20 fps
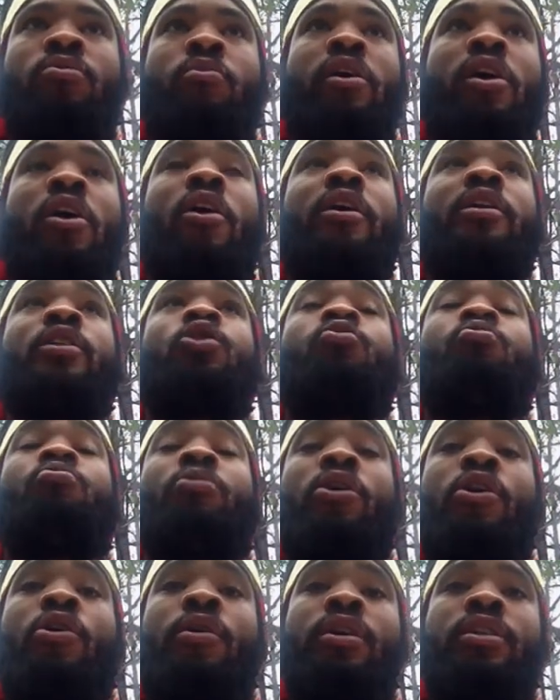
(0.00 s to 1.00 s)
we are
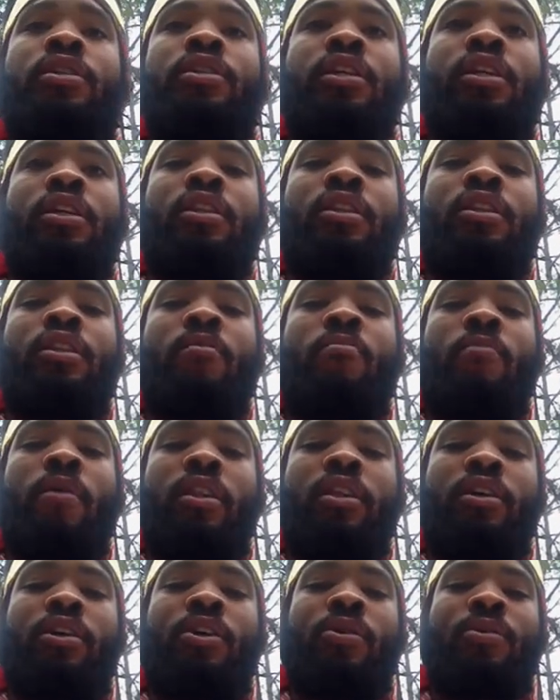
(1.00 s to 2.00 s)
experiencing the
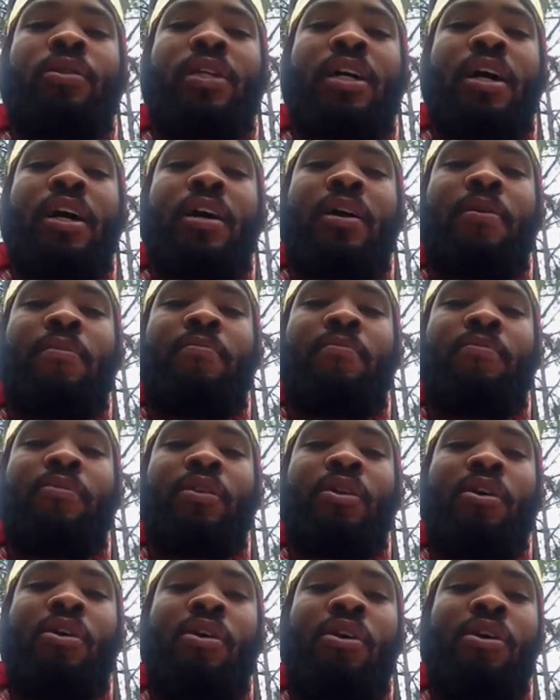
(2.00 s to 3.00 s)
Melago time.
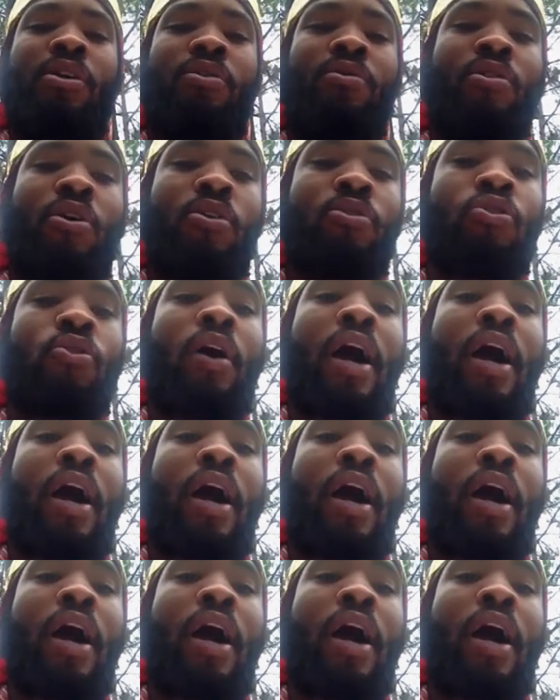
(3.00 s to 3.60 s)
So